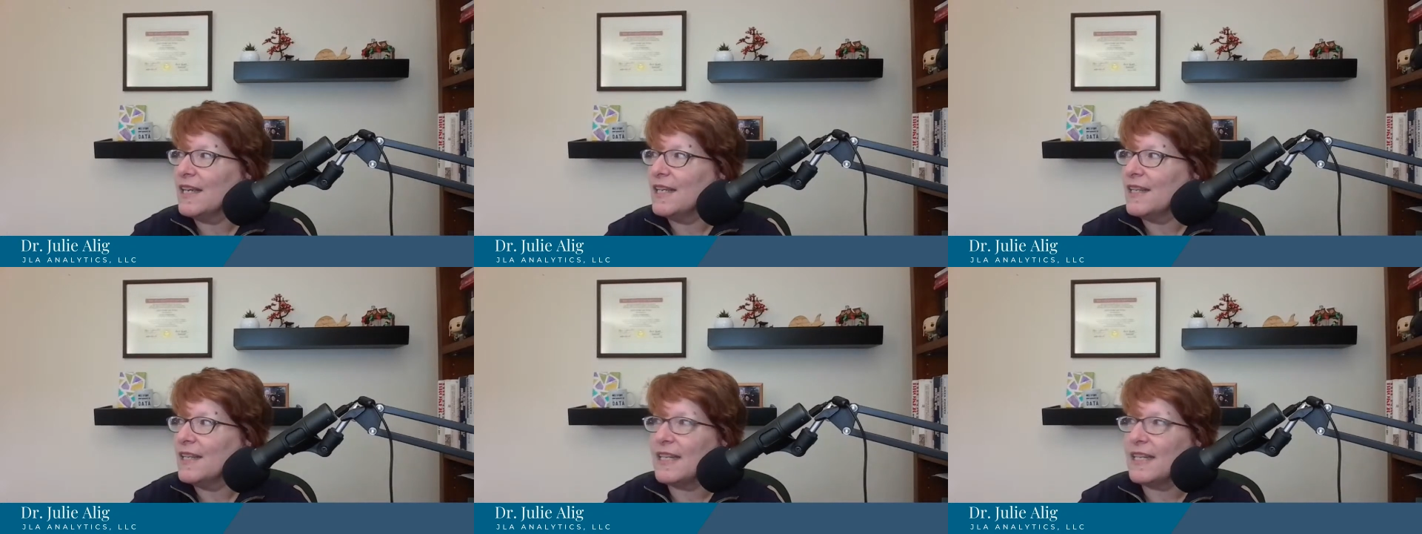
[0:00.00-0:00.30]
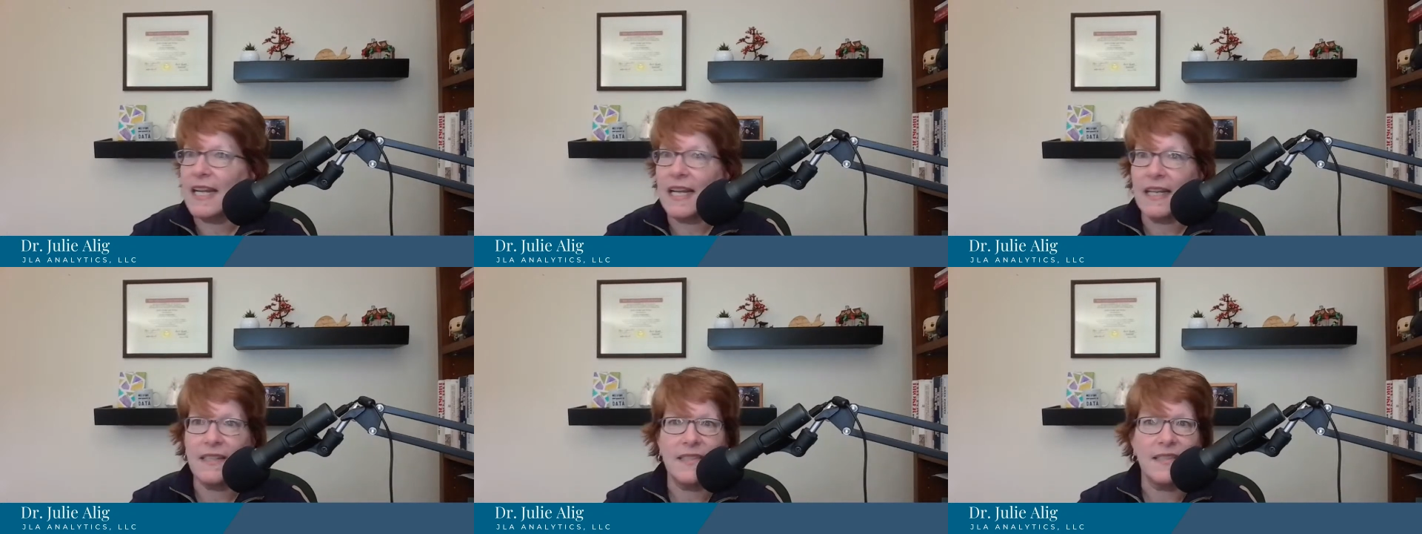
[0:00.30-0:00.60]
the
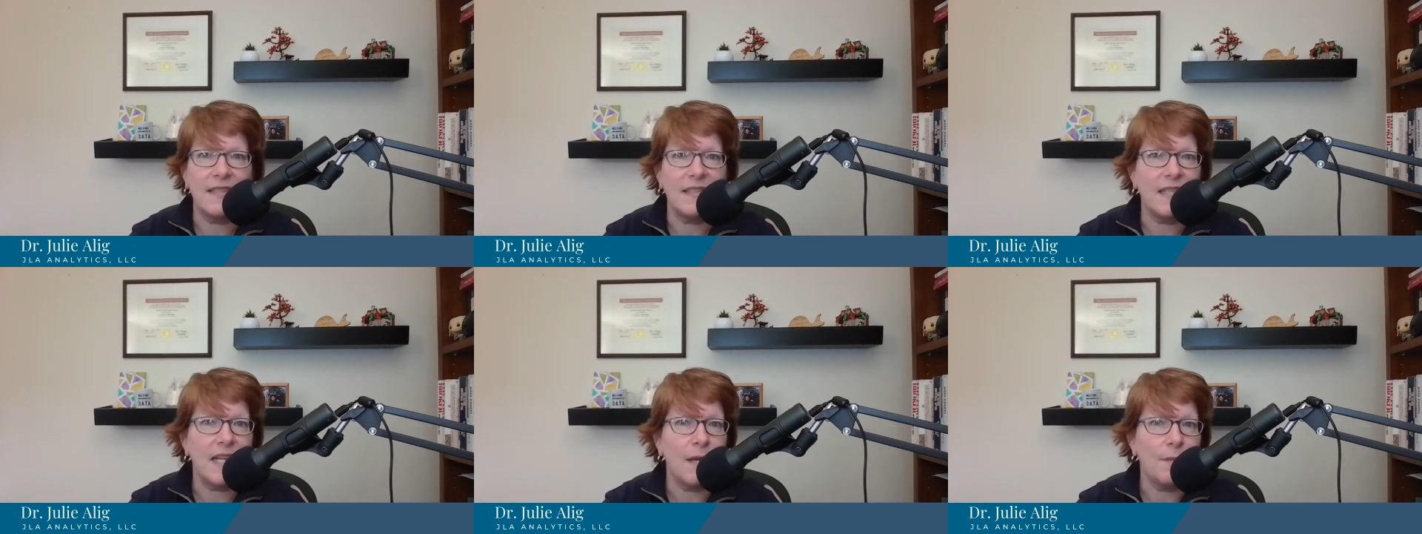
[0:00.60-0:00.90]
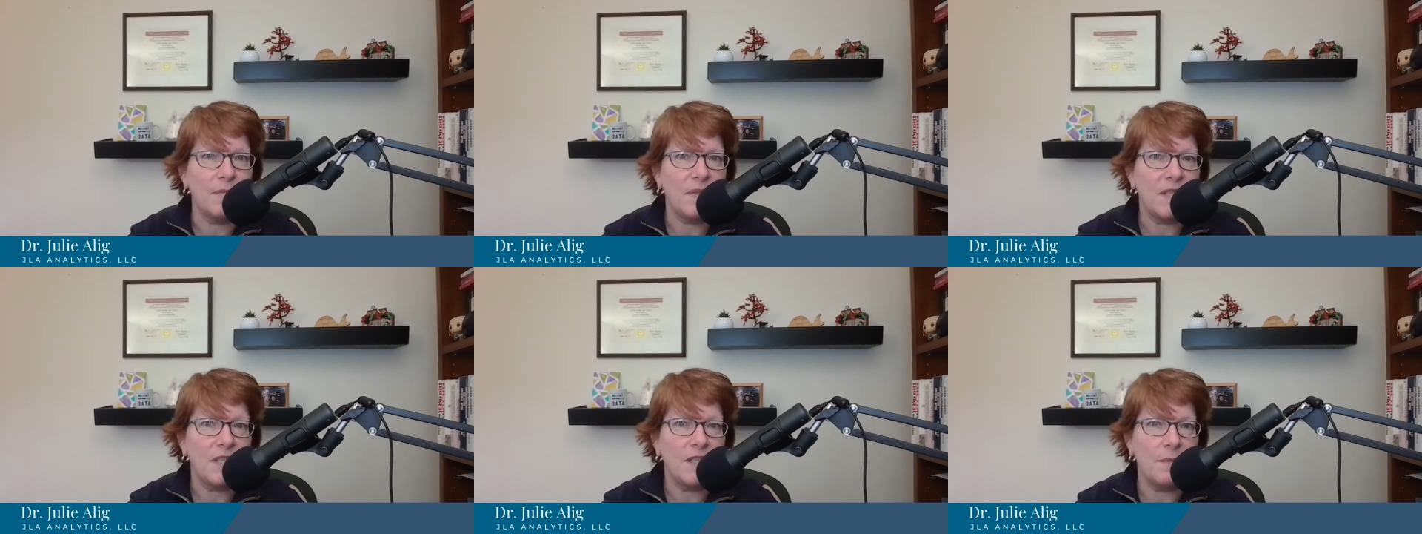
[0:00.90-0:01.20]
next
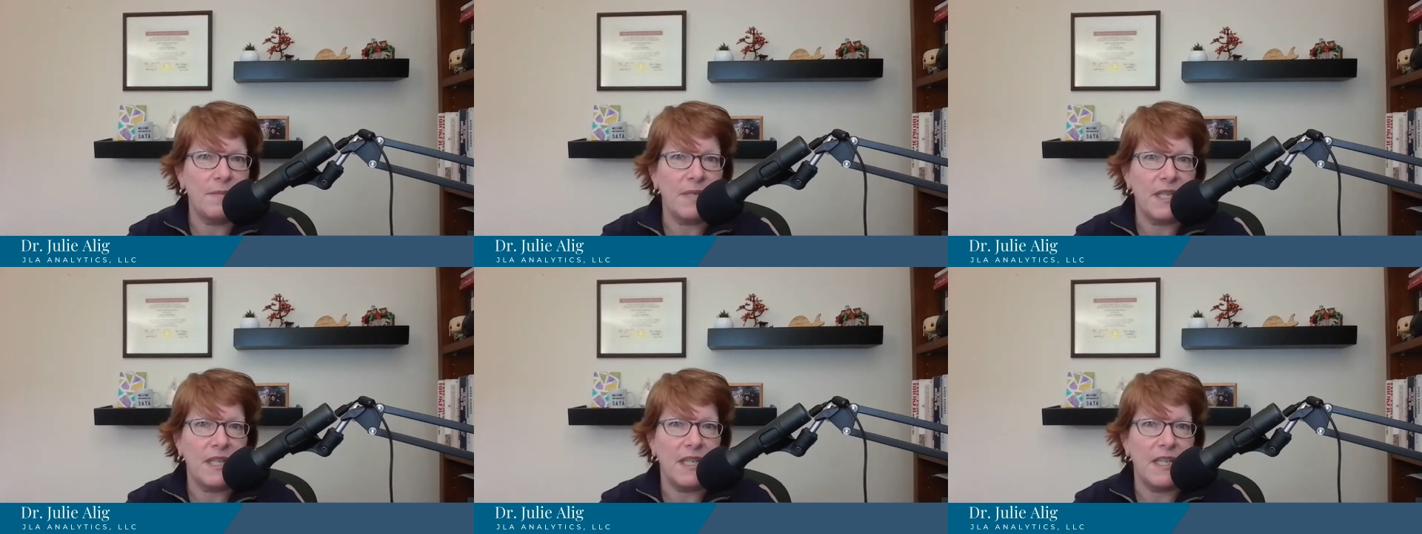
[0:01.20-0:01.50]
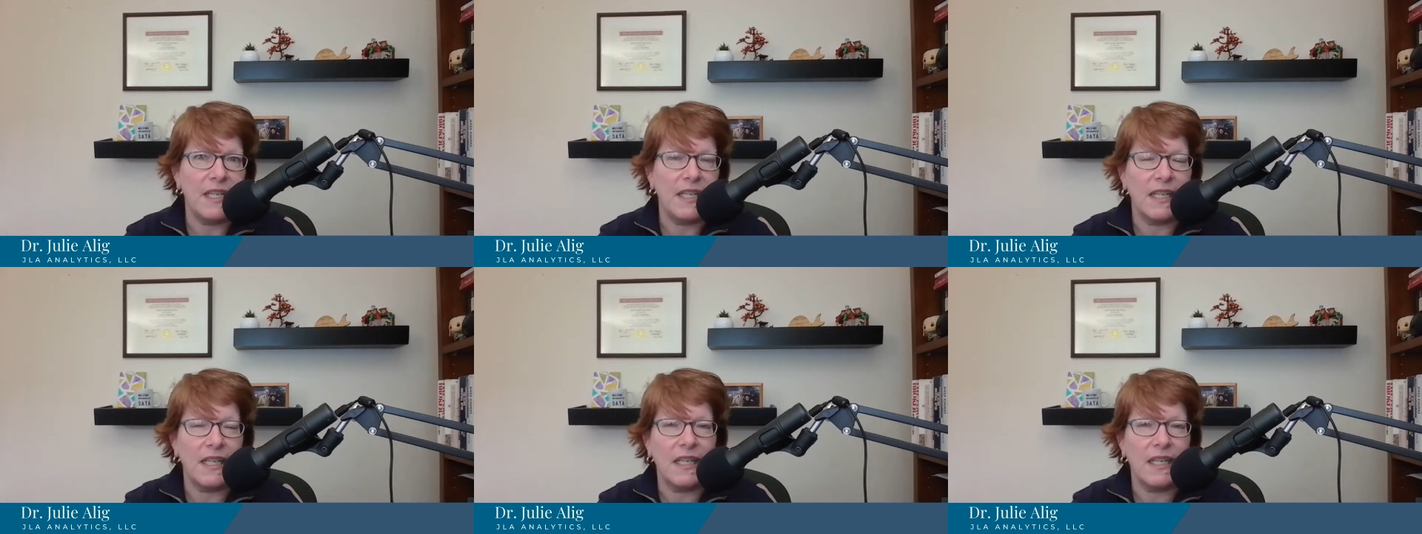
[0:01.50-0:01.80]
step to
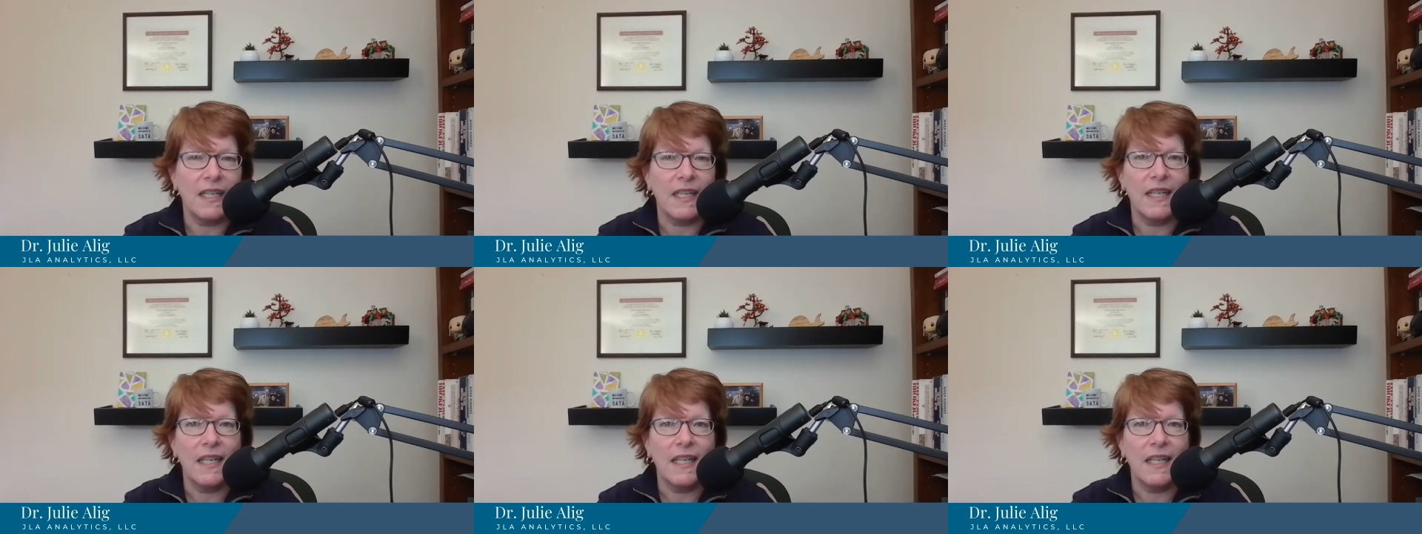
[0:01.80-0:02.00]
being